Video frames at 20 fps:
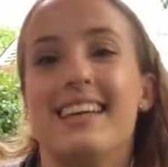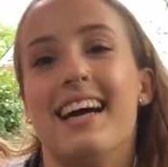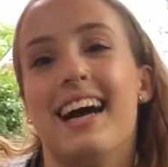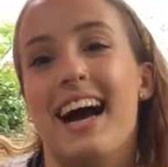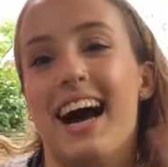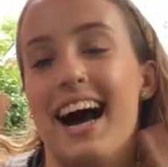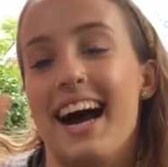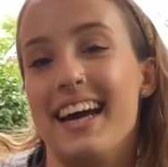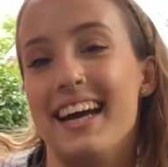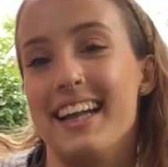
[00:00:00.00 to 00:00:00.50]

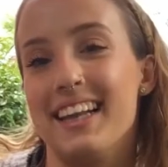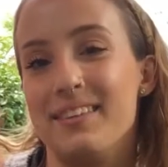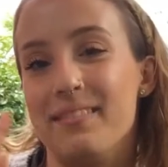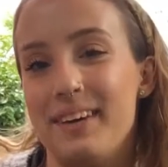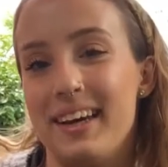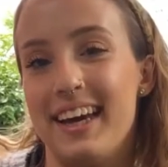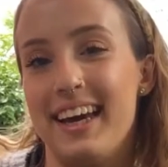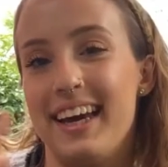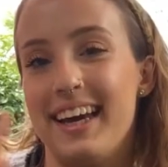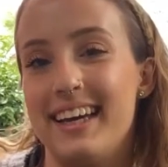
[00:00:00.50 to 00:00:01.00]
Hi,
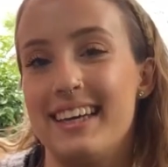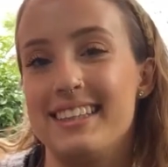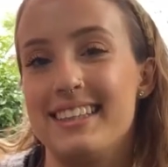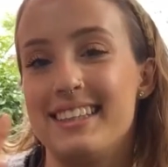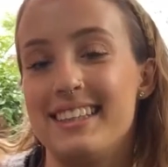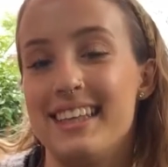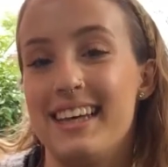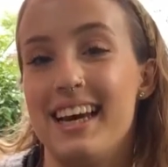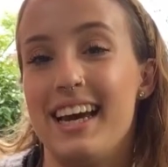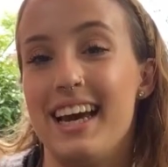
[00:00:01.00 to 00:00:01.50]
Eloise.
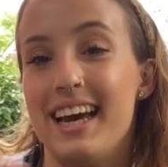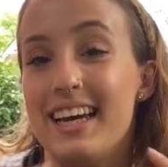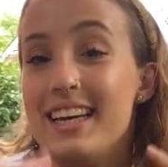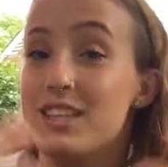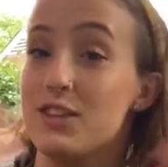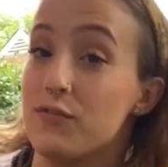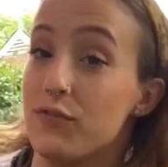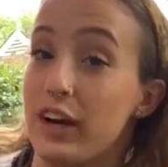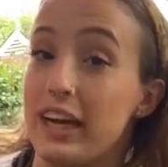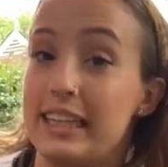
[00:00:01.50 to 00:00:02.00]
Is
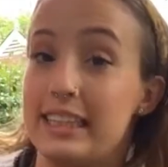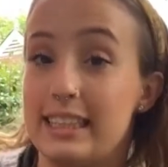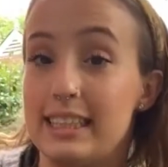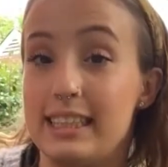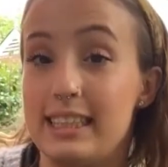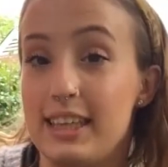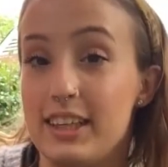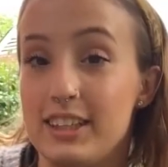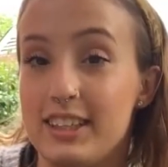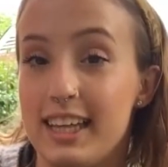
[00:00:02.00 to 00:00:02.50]
Francis
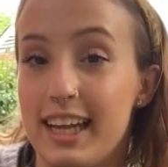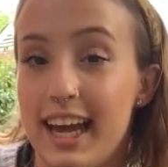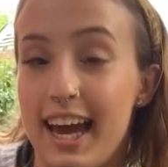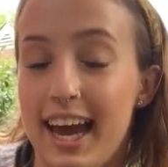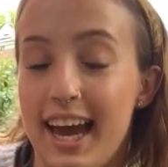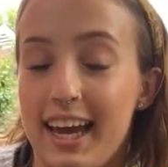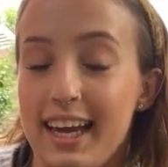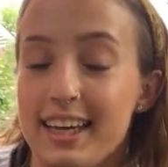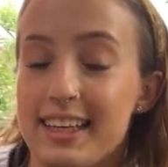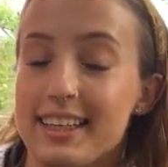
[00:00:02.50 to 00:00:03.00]
here today?
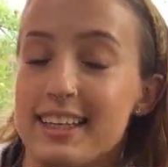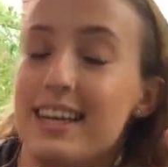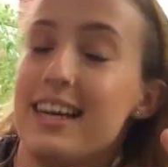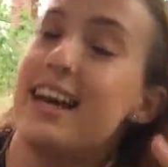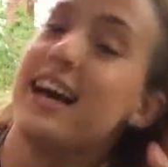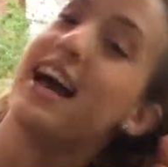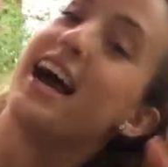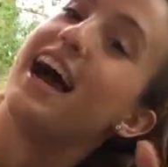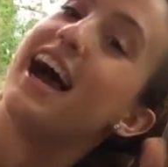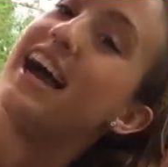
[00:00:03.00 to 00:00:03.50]

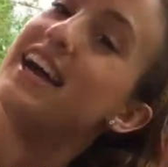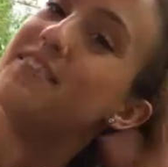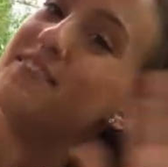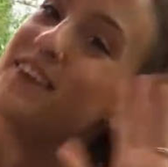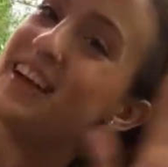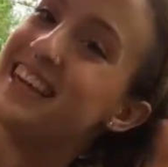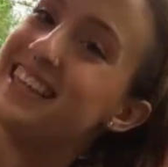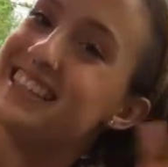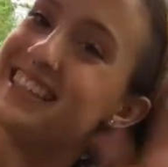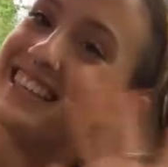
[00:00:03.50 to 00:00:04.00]
Hi,
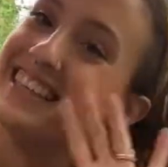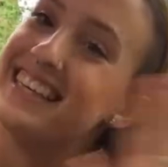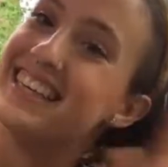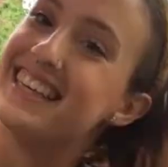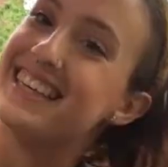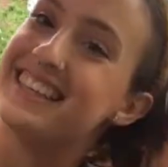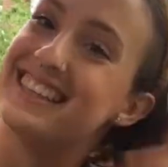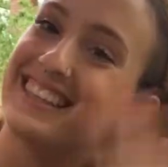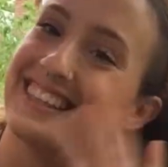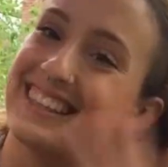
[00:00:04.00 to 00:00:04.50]

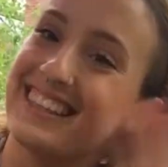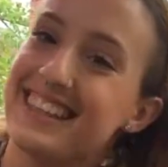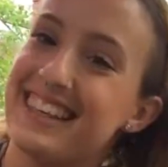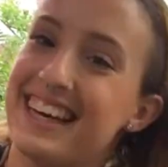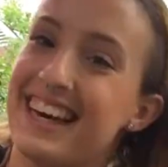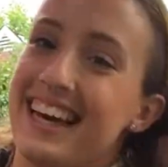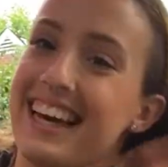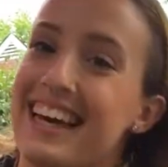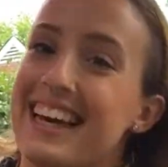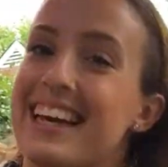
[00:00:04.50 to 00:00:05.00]
Francis.
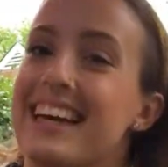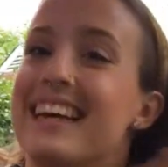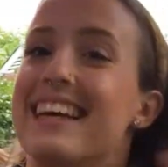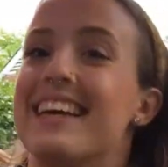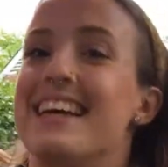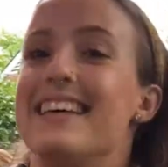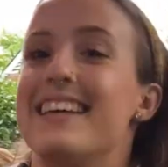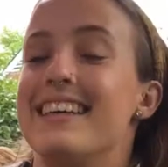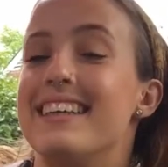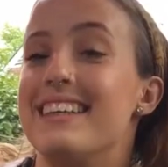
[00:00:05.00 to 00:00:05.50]

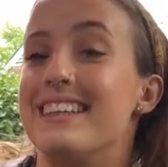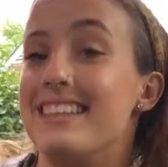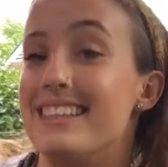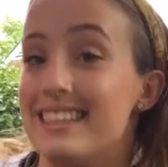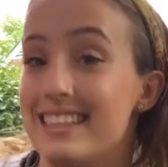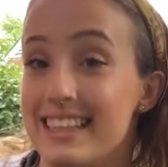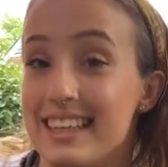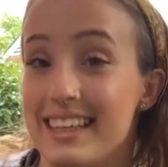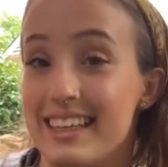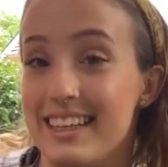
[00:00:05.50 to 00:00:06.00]
Is
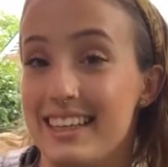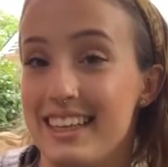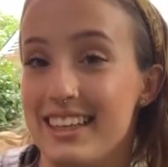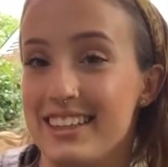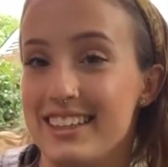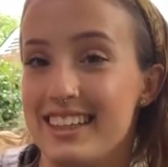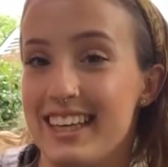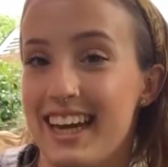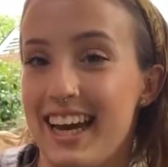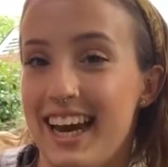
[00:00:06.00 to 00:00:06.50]
Dylan here
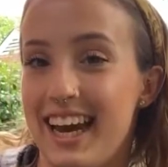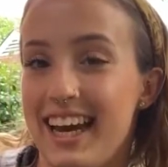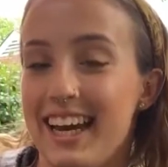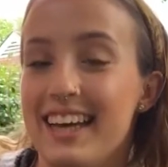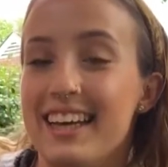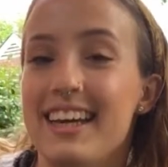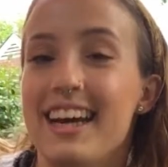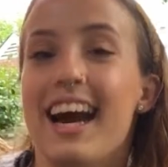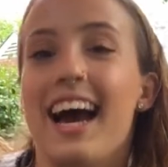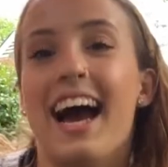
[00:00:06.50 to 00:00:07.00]
today?
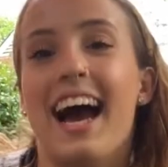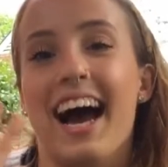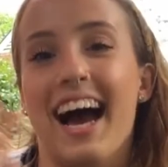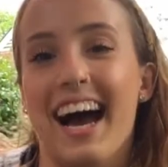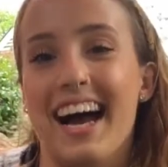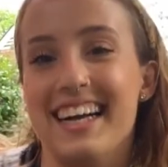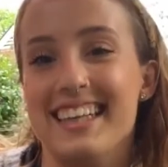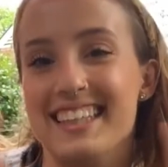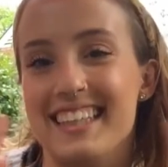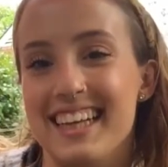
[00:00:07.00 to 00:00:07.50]

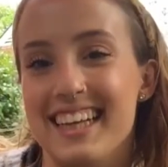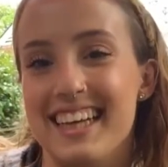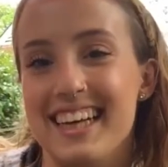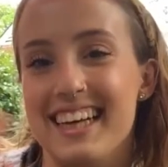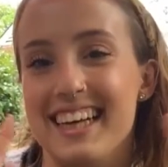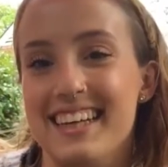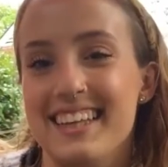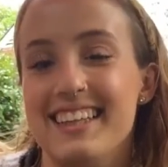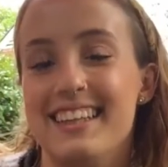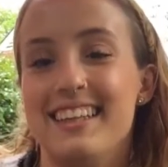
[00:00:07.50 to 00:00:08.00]
Hi,
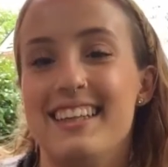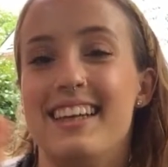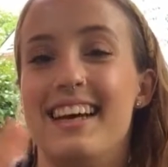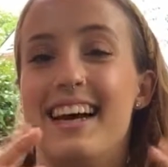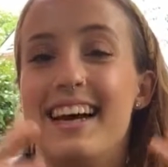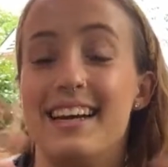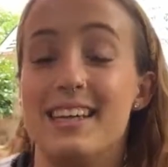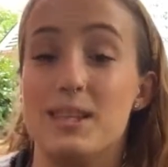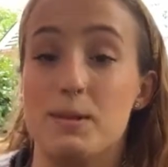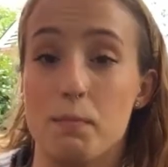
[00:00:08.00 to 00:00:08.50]
Dylan.
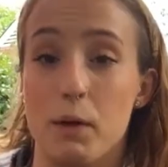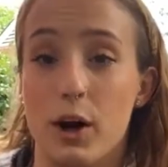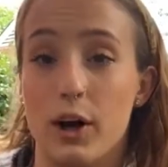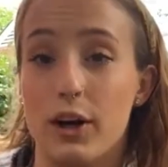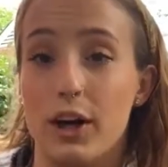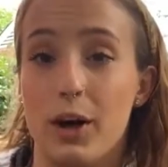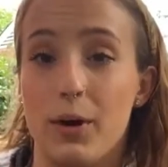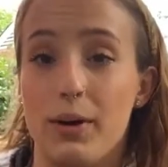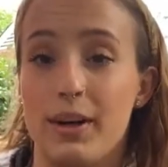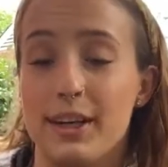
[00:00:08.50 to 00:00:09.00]
And is
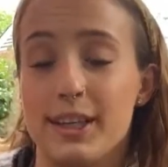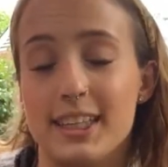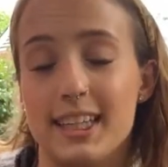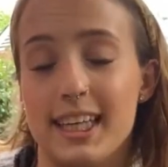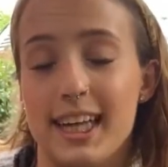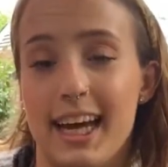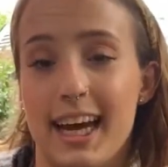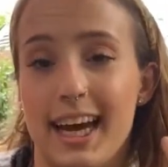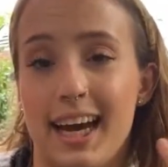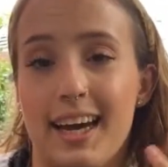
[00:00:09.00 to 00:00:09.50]
Margot here
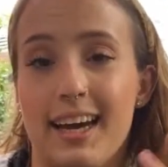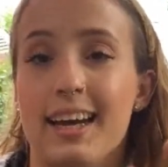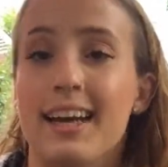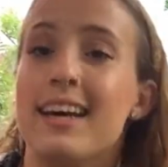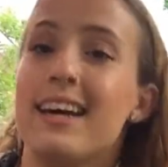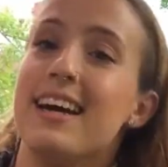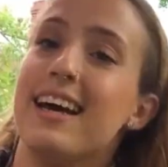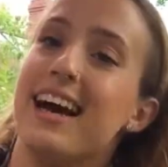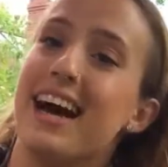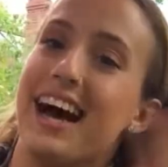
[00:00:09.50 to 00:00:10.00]
today?
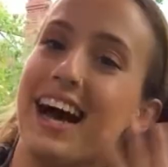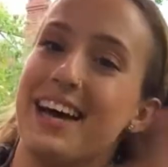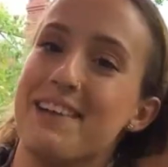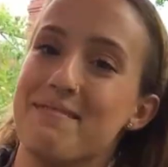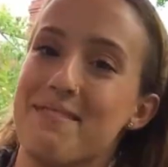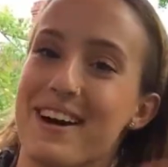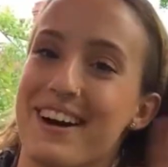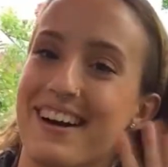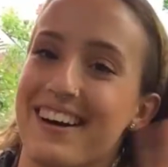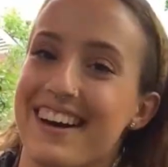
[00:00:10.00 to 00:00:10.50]
Hi,
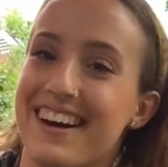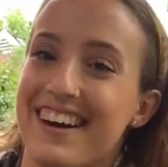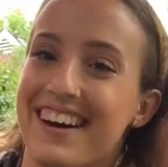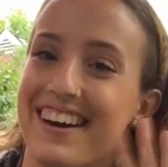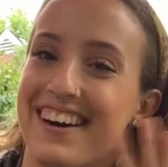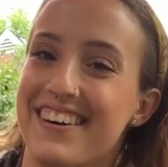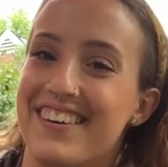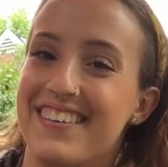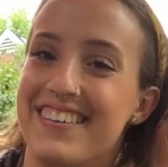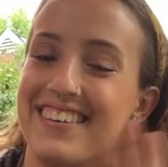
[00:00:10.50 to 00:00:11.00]

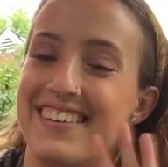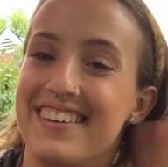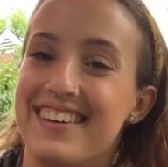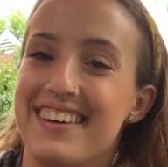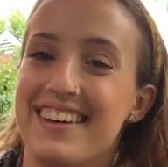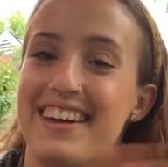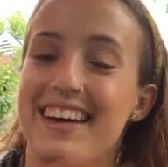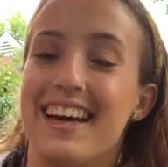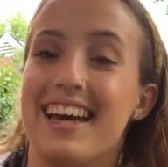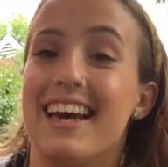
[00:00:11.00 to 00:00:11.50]
Margot.
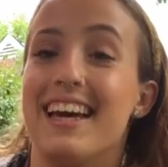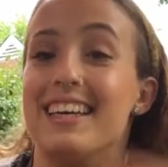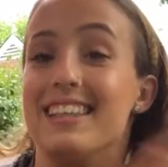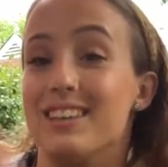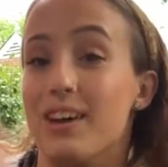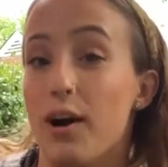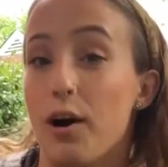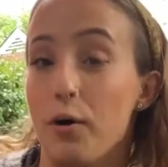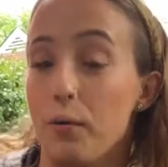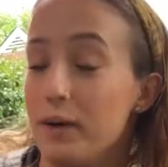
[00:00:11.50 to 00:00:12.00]
Is
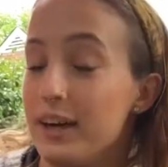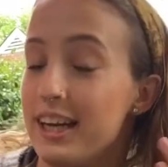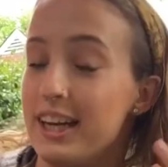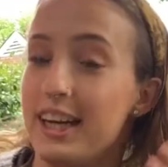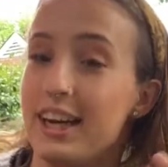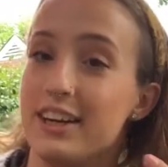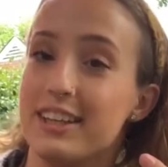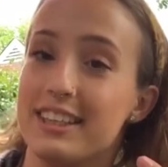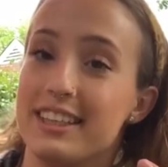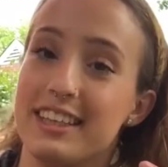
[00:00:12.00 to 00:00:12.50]
Owen
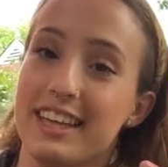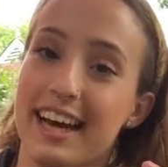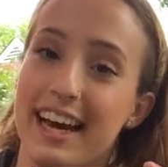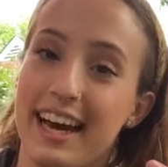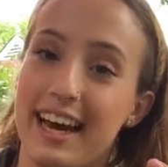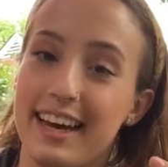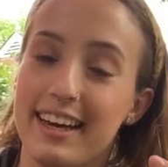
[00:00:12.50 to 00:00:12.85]
here today?